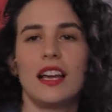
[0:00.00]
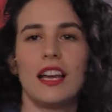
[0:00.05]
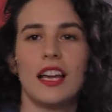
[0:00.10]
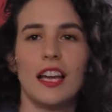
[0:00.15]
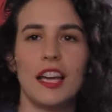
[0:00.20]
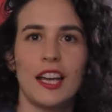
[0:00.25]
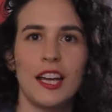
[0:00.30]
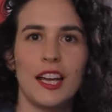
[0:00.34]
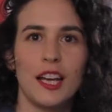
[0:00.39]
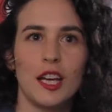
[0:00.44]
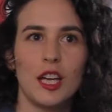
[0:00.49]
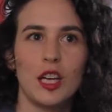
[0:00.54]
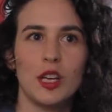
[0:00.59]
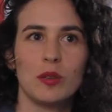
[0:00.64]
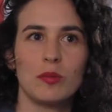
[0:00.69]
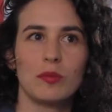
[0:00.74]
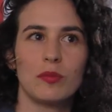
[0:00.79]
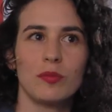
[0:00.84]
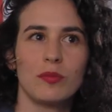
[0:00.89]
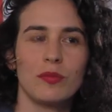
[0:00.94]

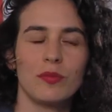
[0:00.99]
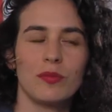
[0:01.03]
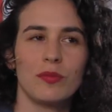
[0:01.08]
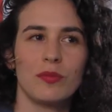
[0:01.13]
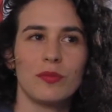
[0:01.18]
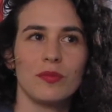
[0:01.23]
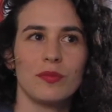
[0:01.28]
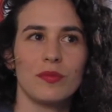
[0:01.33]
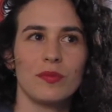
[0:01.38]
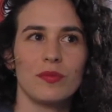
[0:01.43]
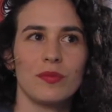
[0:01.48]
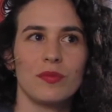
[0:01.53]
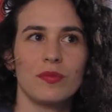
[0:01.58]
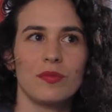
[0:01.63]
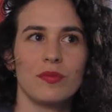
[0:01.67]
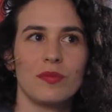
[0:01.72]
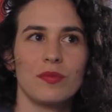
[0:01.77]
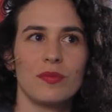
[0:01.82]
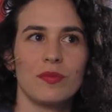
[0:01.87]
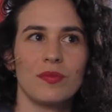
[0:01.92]
And
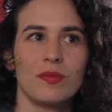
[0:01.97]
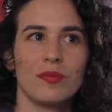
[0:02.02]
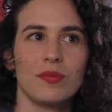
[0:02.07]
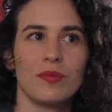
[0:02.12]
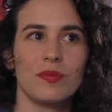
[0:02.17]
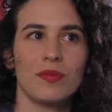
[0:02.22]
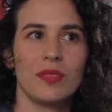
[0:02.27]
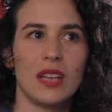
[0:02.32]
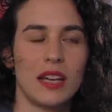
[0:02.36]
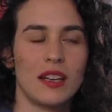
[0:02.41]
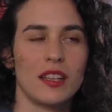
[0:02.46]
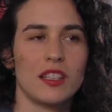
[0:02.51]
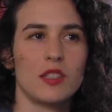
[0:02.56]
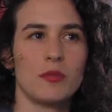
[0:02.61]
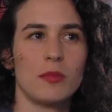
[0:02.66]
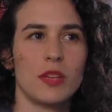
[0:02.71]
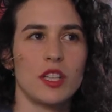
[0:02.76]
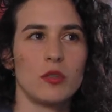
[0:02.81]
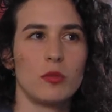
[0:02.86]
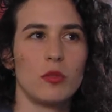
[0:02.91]
it's
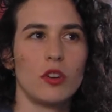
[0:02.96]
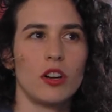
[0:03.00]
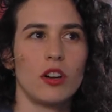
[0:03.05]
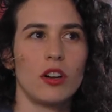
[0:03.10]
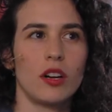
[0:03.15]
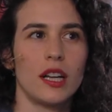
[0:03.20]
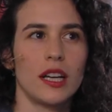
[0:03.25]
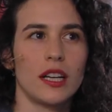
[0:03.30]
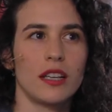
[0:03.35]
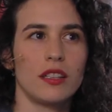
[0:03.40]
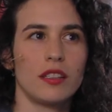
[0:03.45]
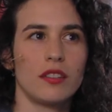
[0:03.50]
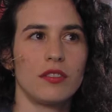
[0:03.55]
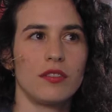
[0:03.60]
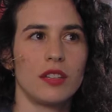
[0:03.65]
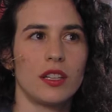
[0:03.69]
much more collective,